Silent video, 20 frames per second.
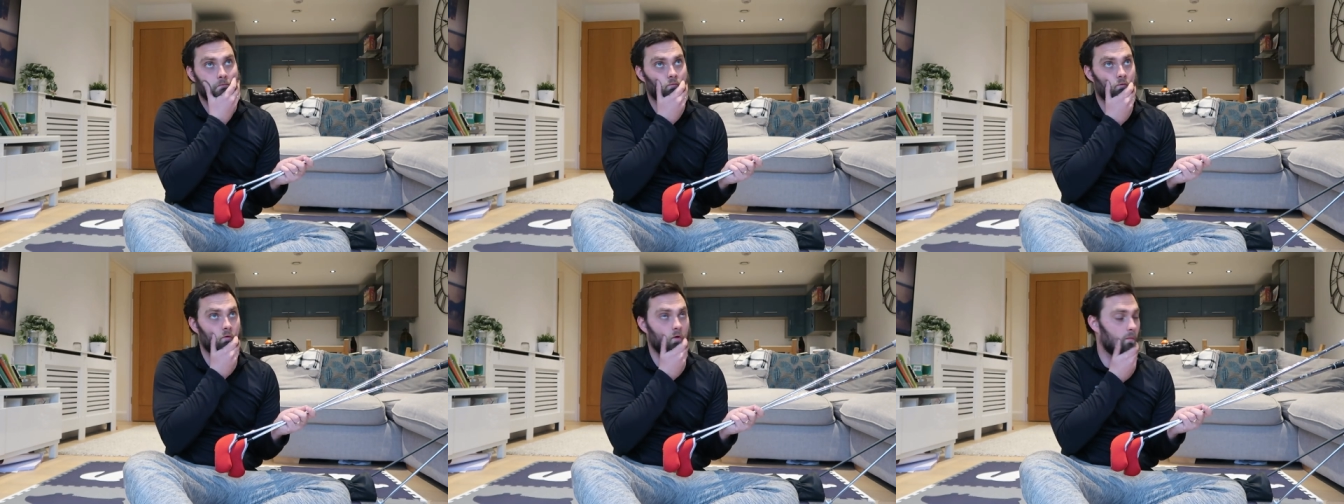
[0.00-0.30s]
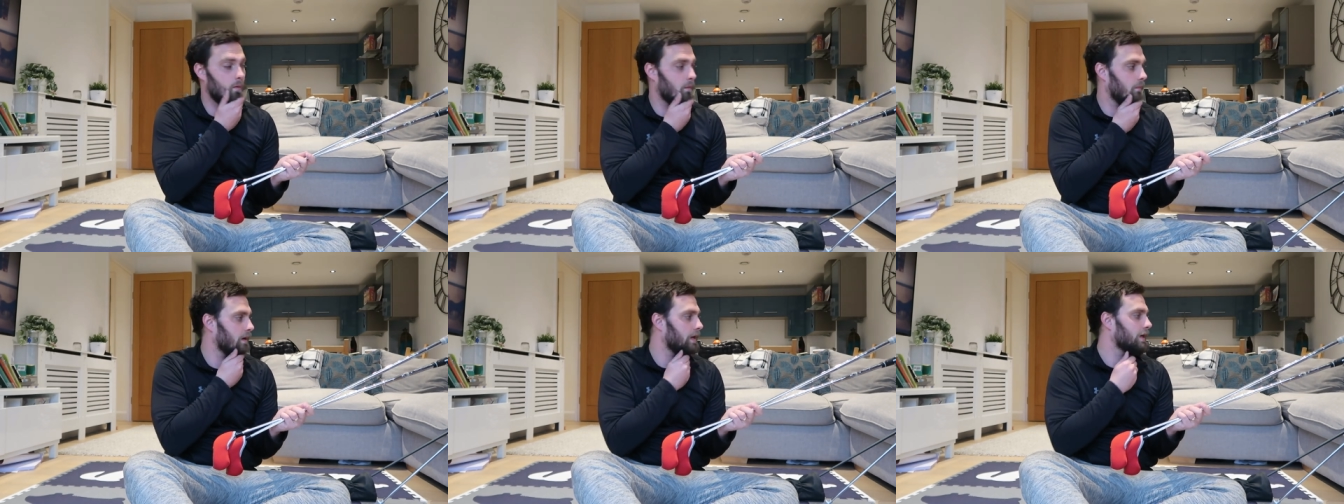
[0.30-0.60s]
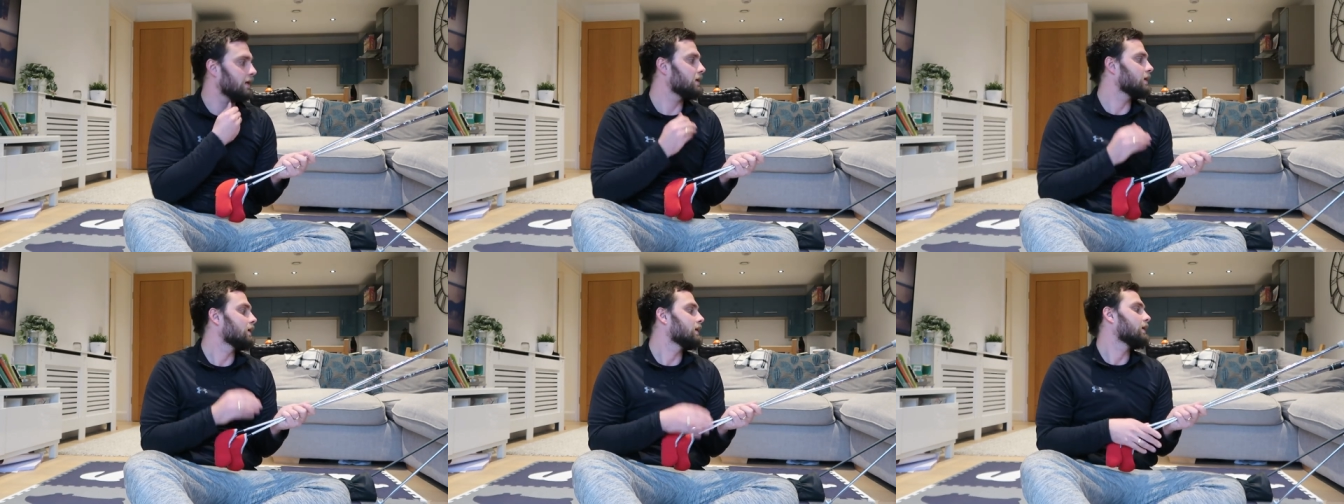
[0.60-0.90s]

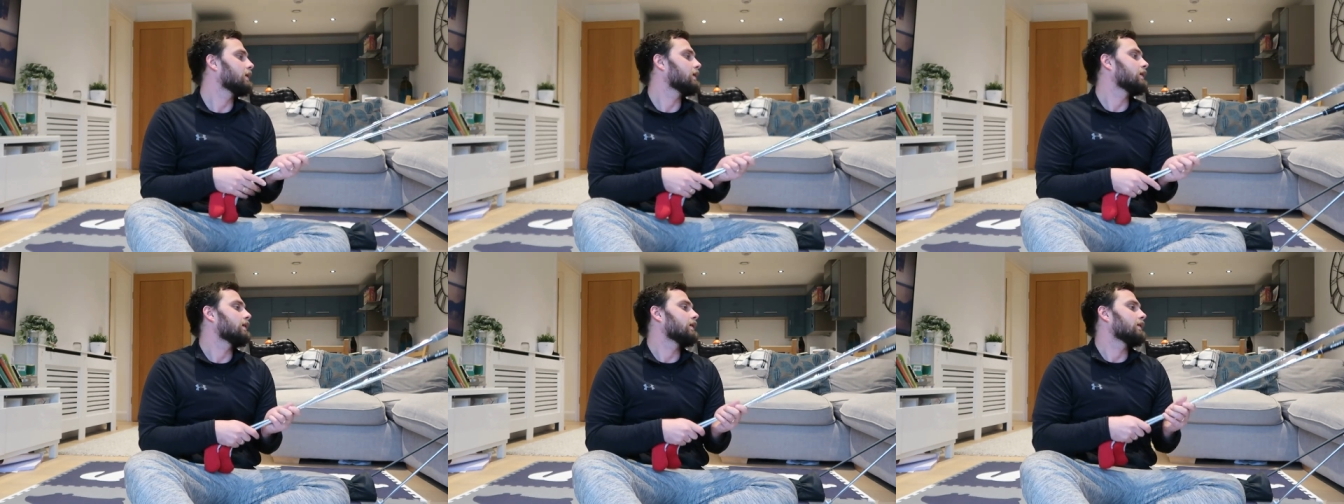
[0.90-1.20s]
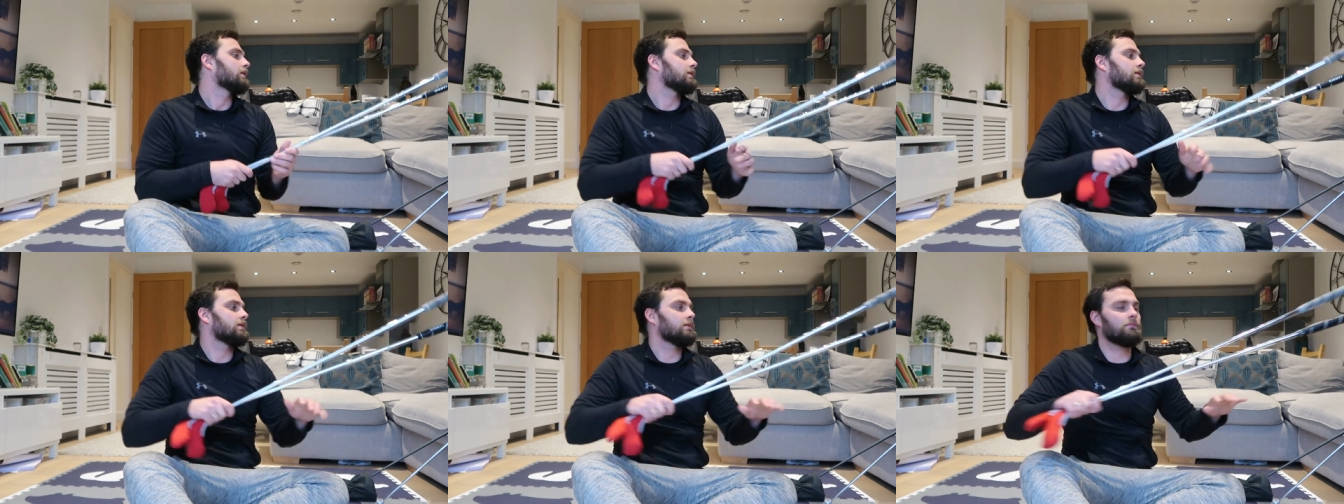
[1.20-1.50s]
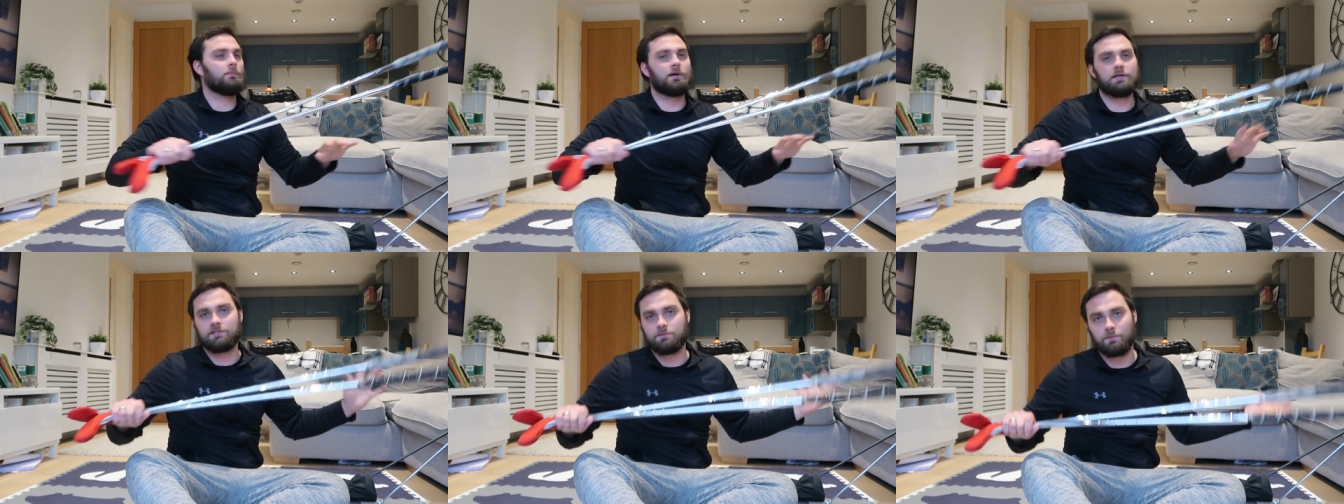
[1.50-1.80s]
probably,
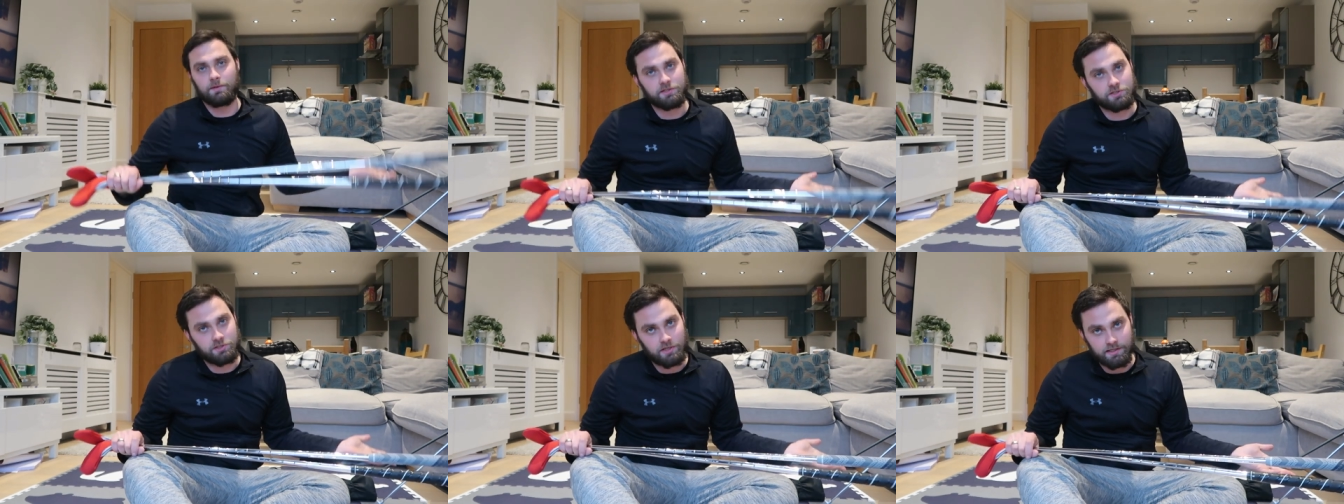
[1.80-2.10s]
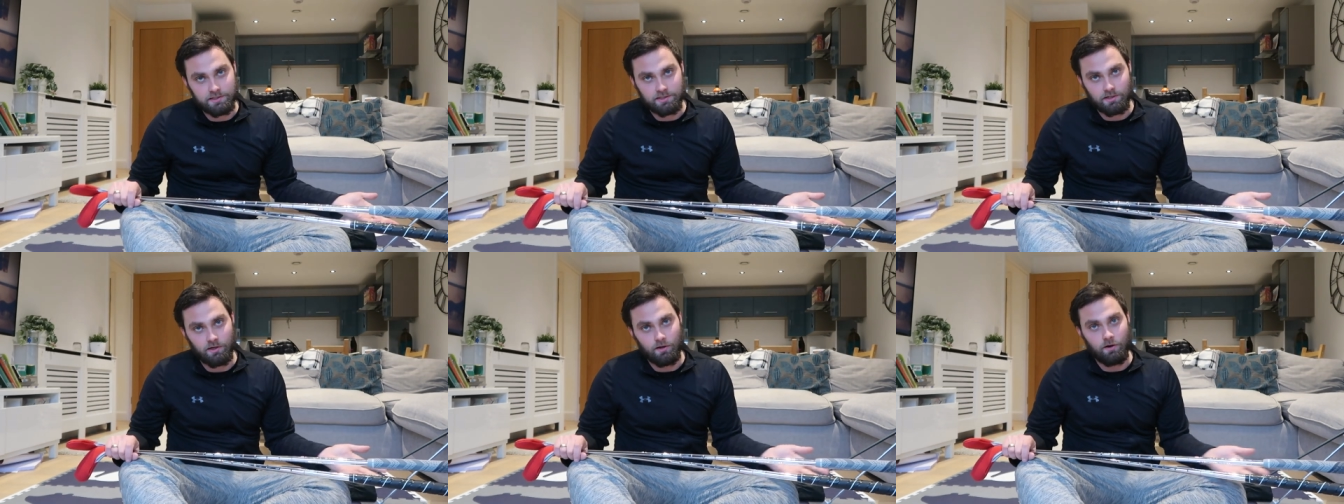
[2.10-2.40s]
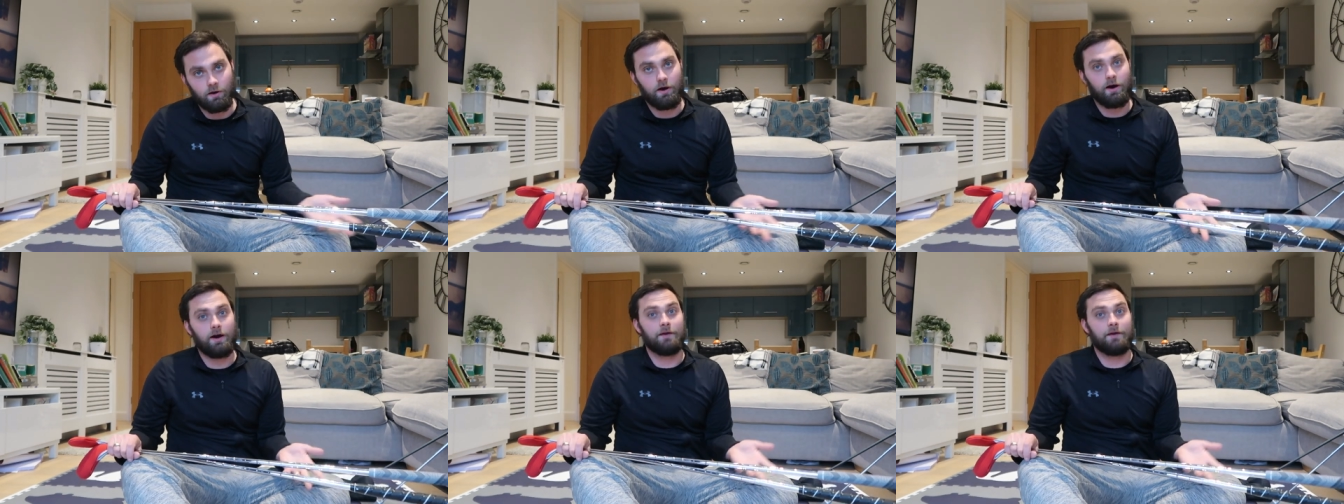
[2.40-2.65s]
my swing's changed a lot.